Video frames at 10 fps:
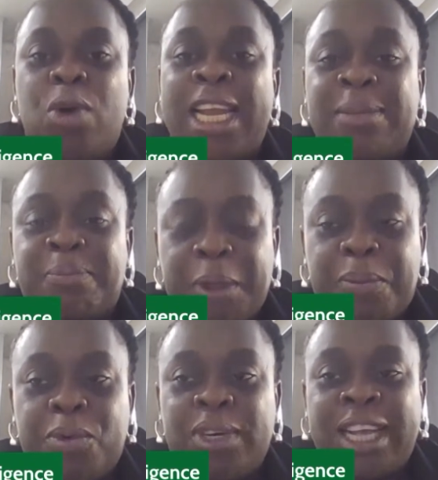who are the
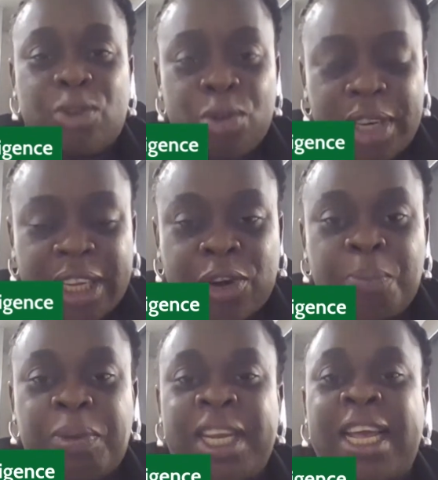people that own the
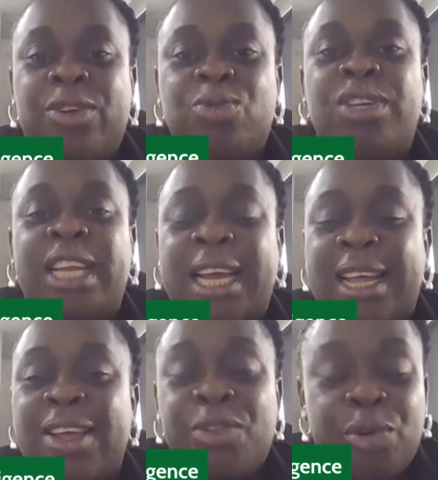company and who they
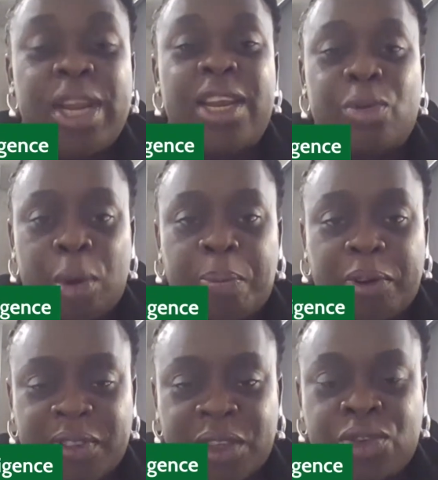are really
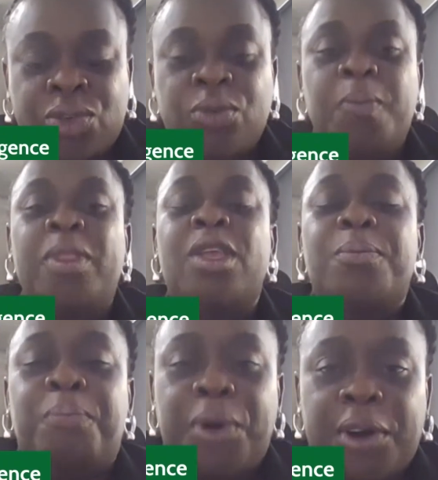reporting to,
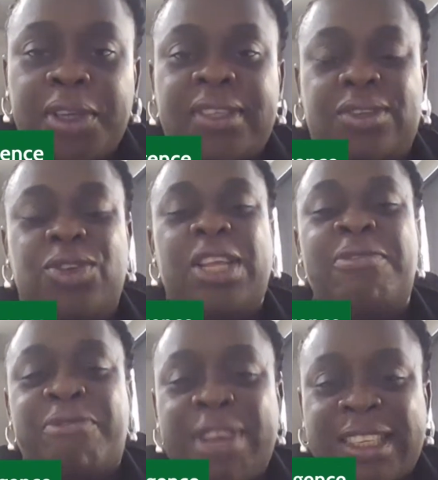but to the
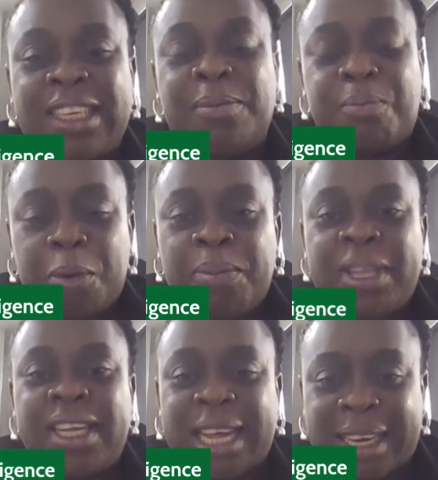investing
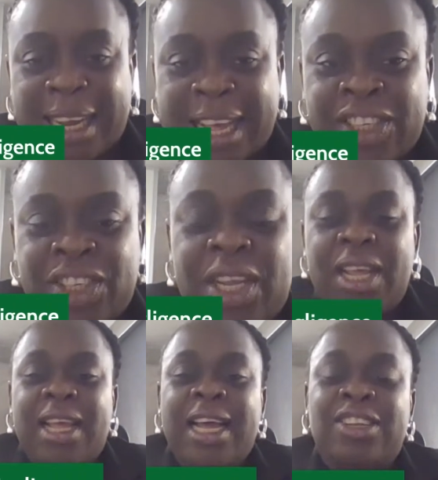public at large.
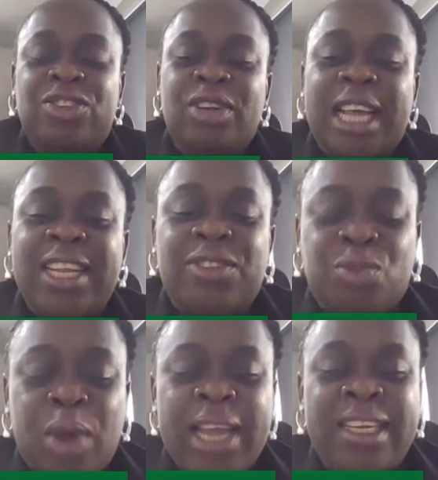And so that
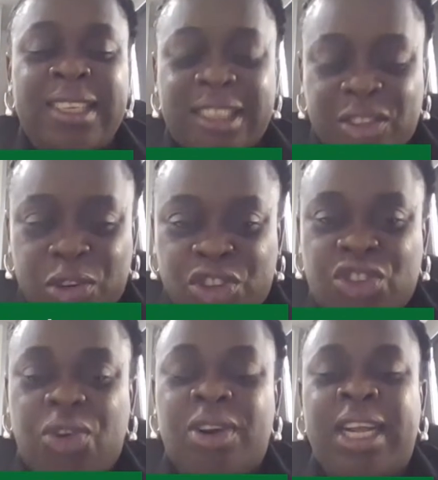is where the
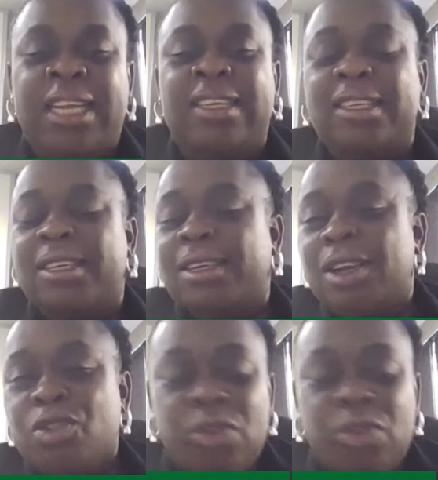discussion and the